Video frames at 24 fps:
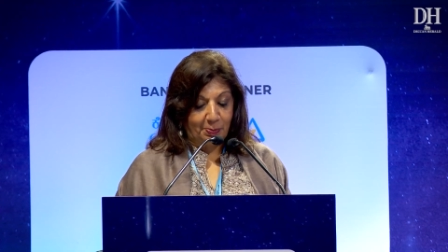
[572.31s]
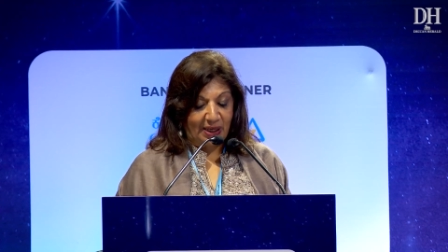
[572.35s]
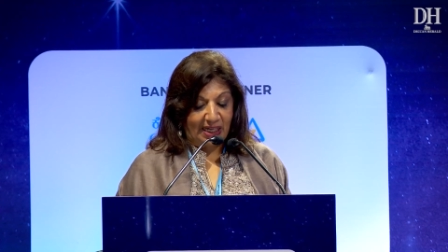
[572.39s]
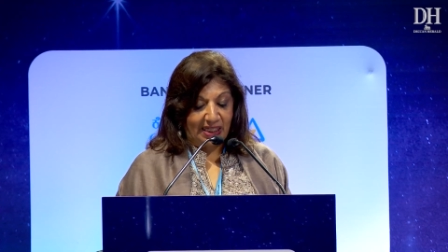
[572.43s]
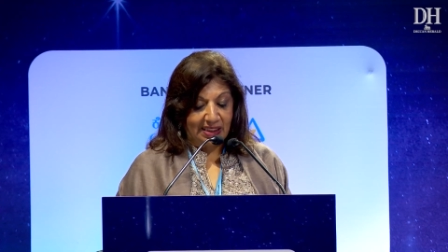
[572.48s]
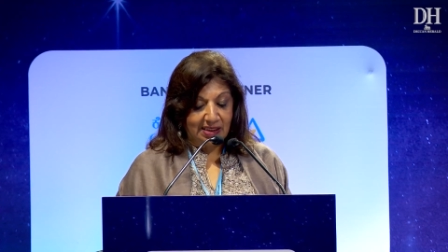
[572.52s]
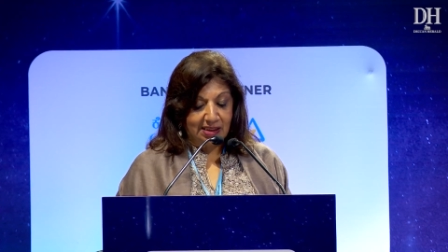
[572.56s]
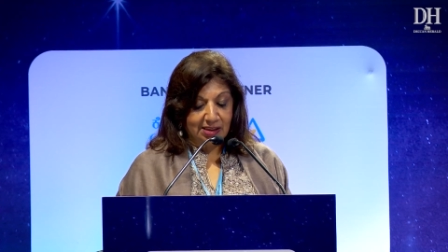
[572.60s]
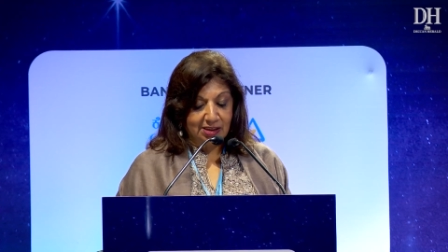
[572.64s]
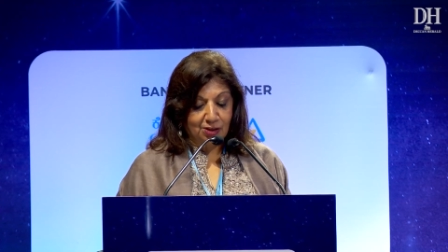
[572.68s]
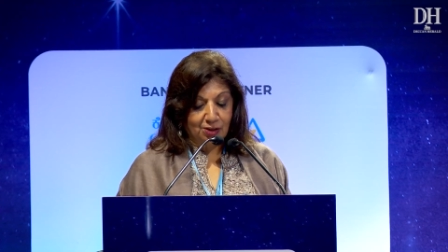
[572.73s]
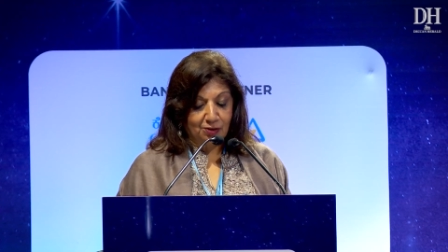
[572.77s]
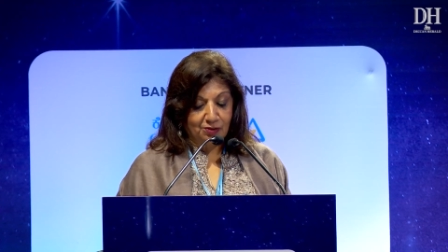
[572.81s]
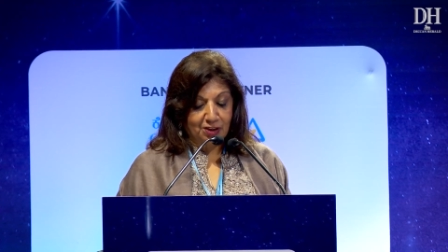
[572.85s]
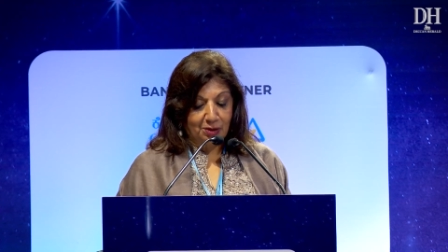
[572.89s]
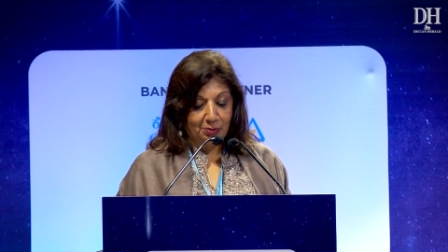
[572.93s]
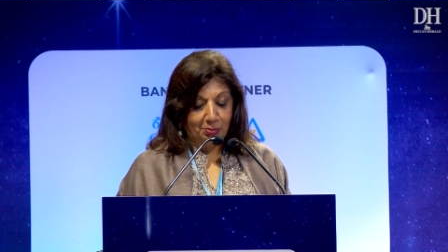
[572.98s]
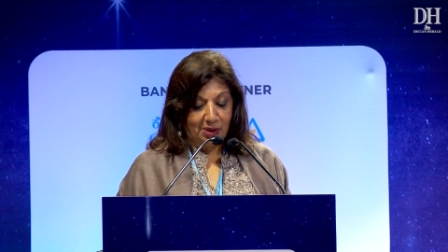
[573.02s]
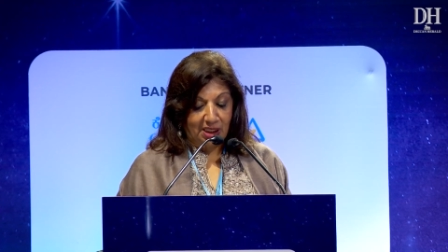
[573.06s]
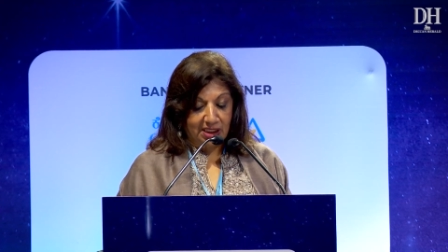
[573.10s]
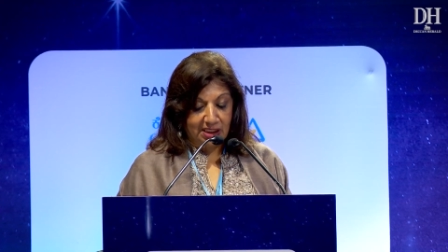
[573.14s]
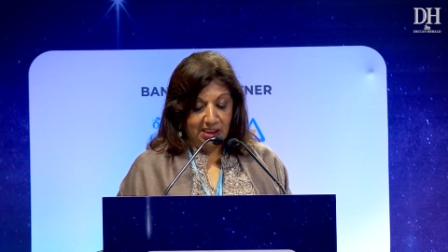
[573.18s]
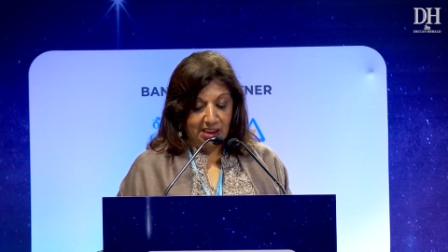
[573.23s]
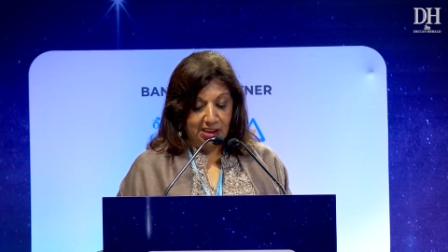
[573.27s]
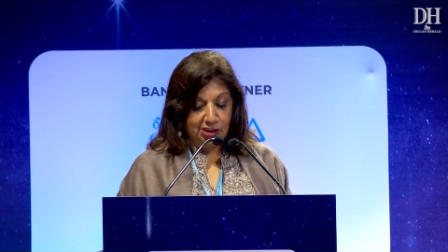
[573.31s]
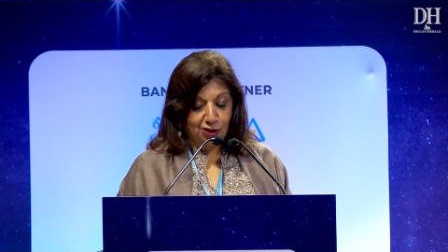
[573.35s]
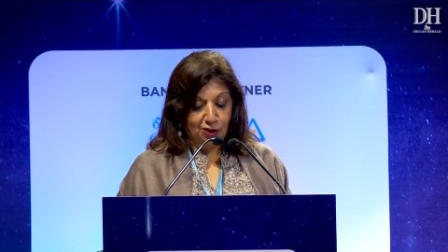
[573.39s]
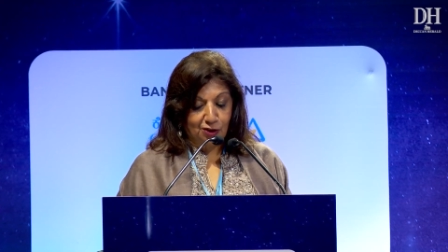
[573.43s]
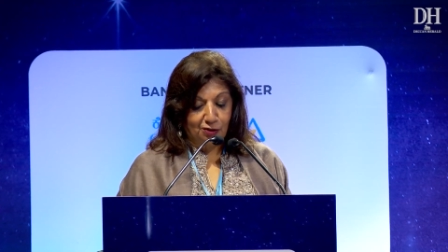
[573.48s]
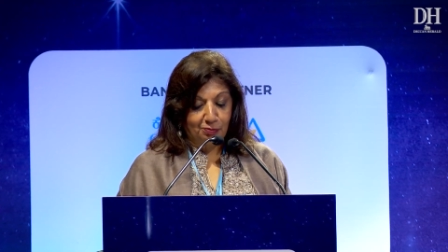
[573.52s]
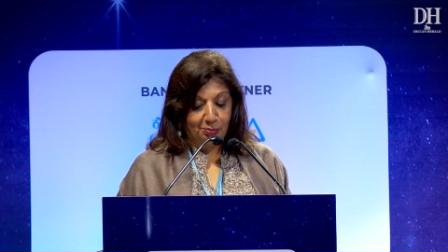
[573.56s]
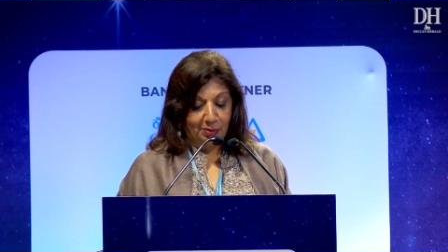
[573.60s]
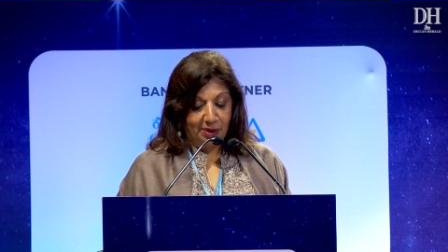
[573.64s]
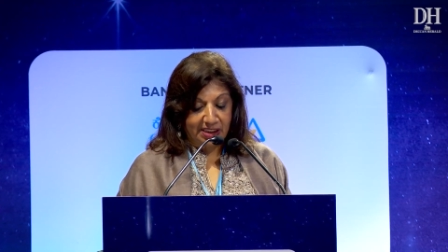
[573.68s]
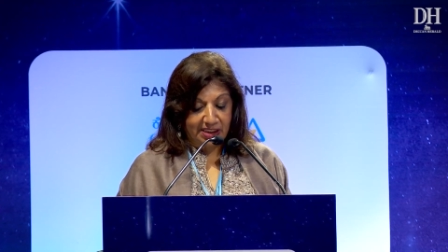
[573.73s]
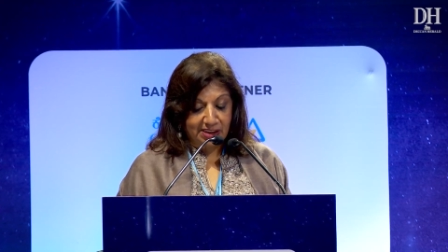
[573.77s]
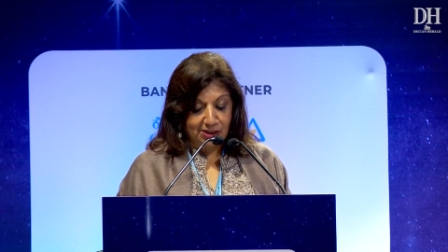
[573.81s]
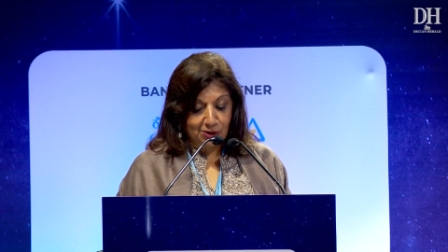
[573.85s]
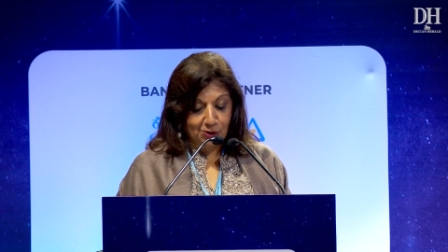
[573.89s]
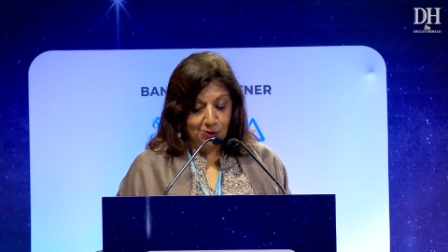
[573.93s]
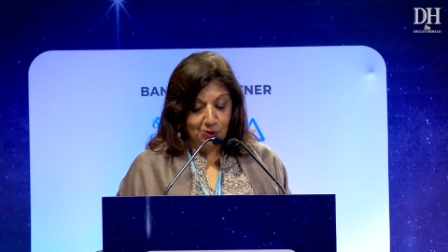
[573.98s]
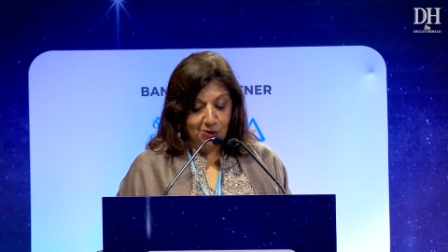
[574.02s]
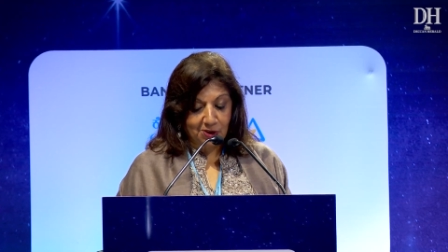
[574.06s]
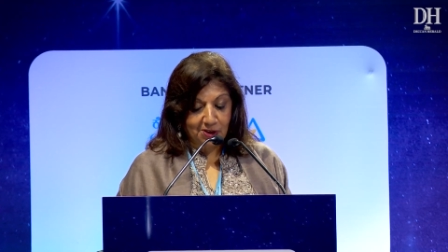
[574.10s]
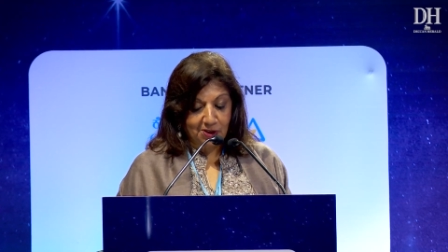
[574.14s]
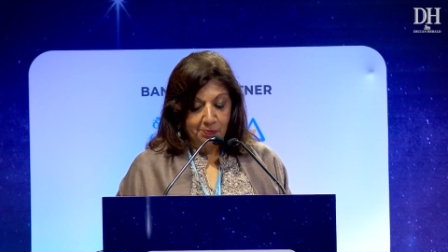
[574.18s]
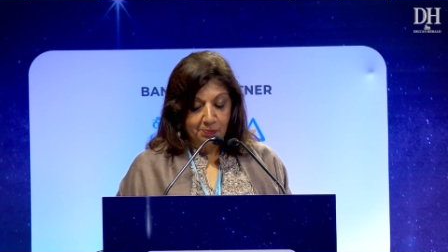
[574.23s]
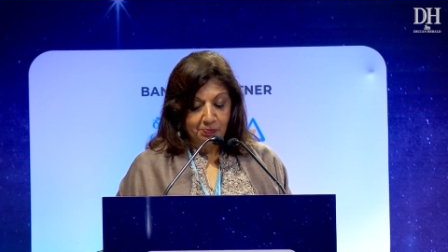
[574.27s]
Palace of the Maharaja of
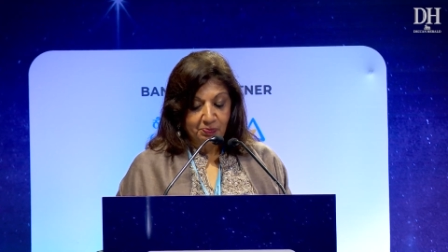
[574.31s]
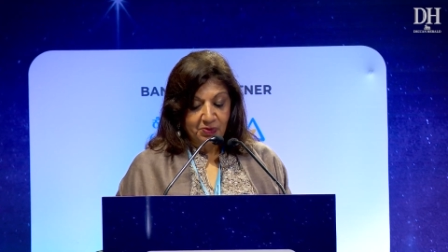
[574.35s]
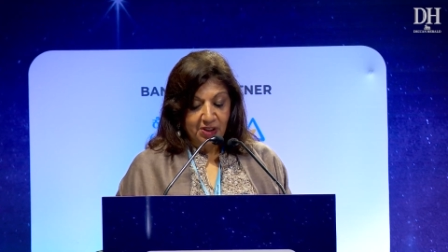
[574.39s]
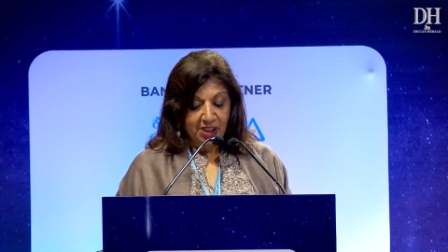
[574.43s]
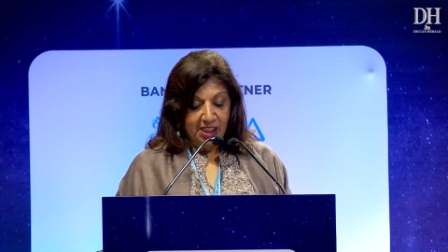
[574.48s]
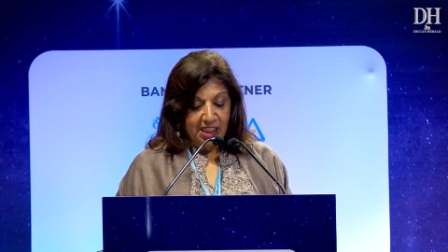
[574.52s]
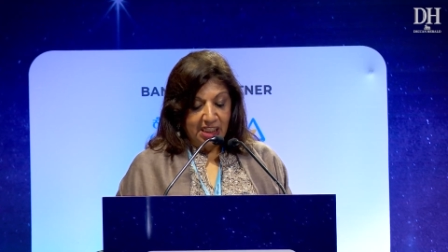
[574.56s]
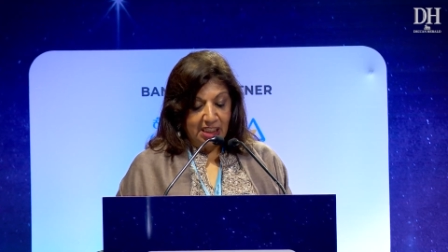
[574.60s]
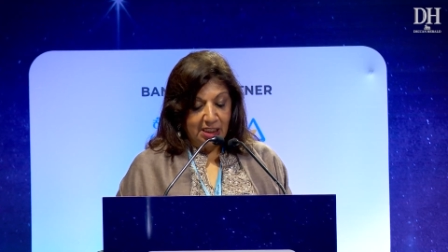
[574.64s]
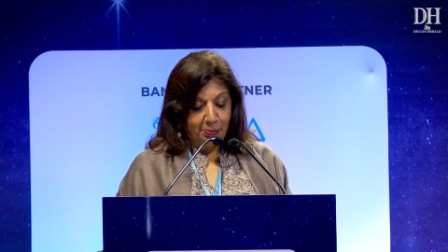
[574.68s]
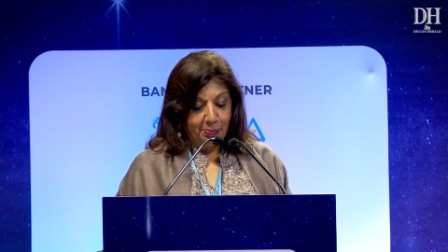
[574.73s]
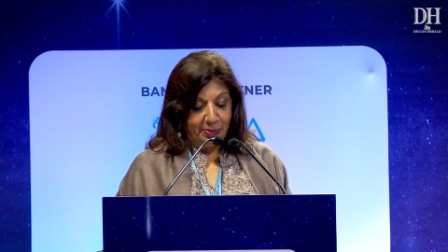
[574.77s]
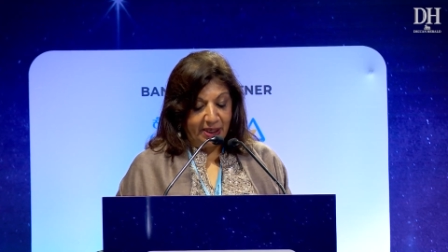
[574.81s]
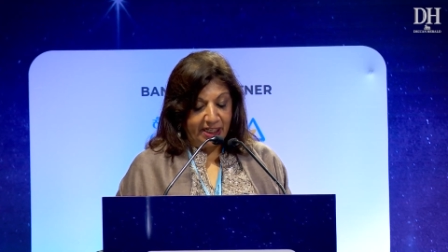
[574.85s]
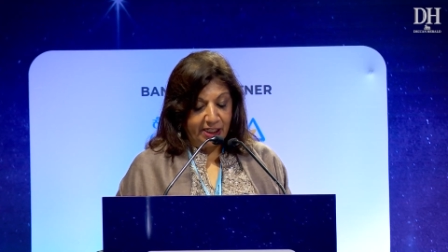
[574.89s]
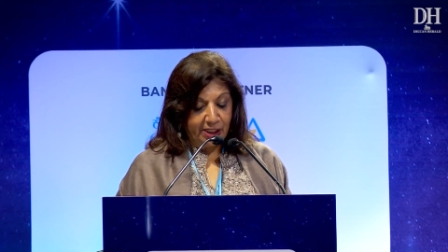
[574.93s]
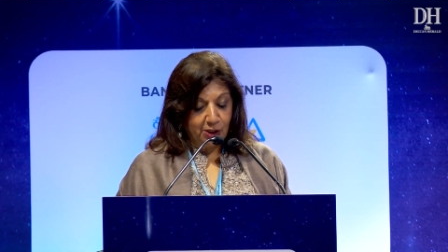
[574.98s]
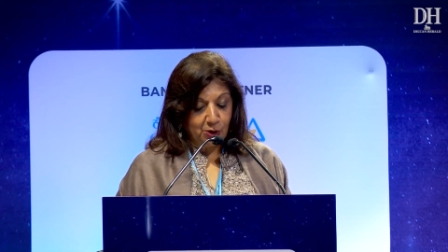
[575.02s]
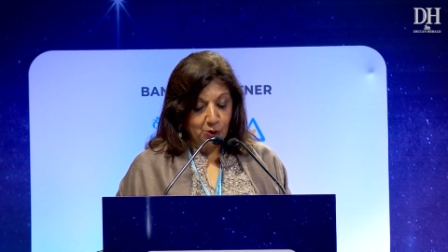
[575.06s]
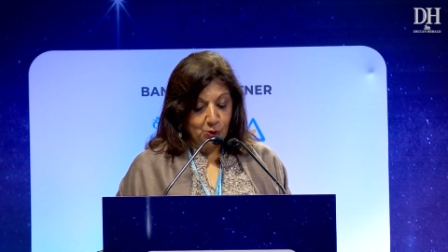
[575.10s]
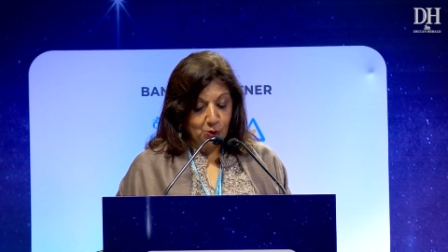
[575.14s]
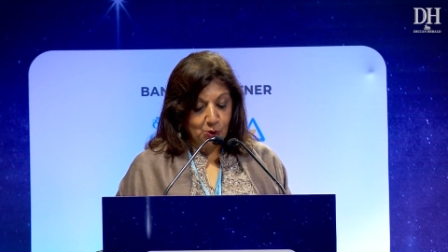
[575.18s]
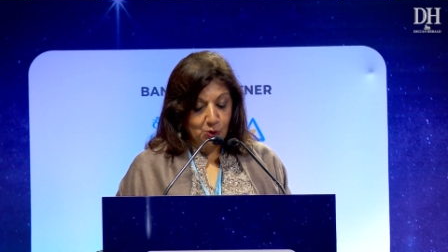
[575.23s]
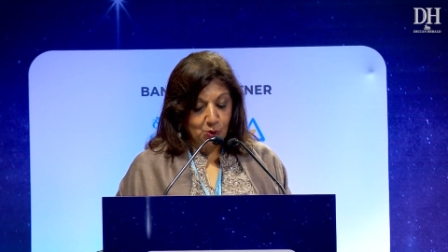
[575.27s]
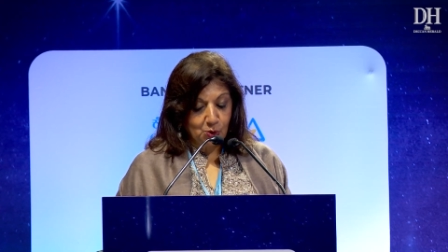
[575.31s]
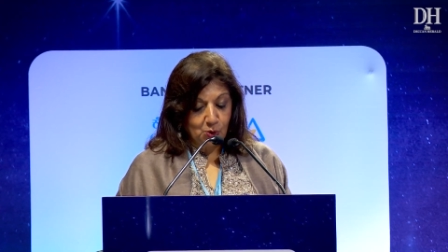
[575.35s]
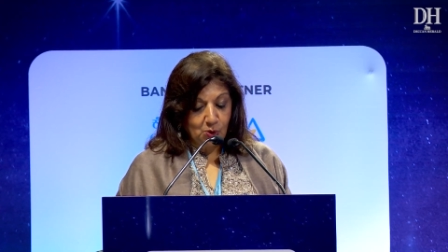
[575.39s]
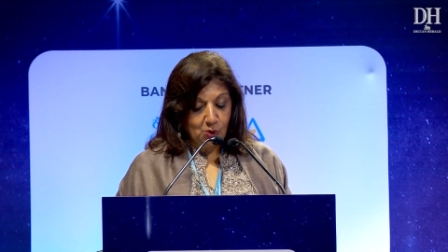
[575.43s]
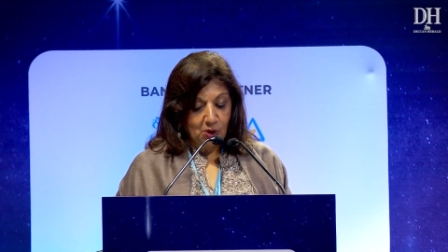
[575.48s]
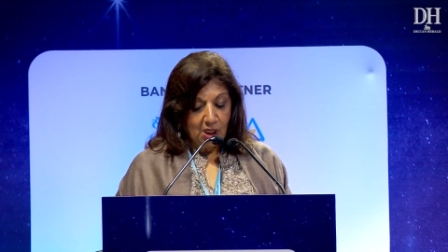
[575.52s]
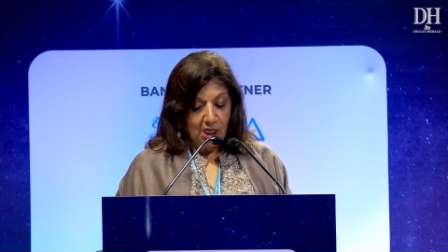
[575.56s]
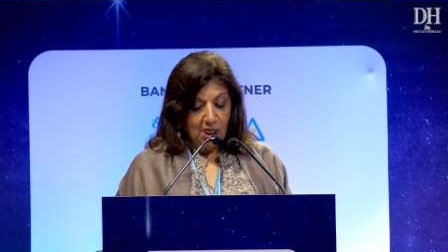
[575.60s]
Mysore in Bengaluru,